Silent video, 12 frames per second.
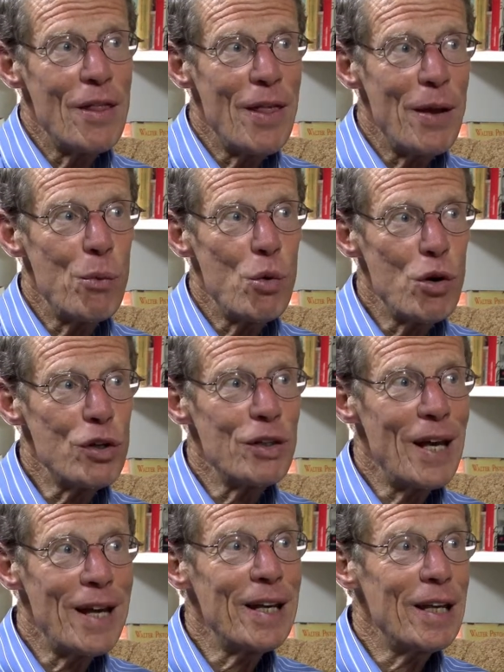they
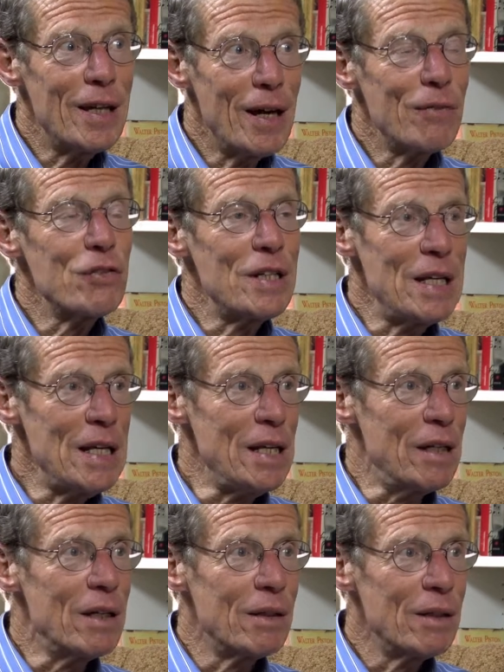weren't getting enough to
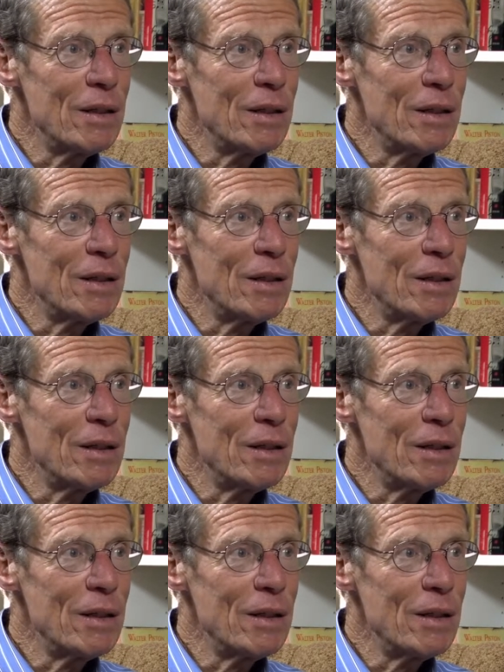eat.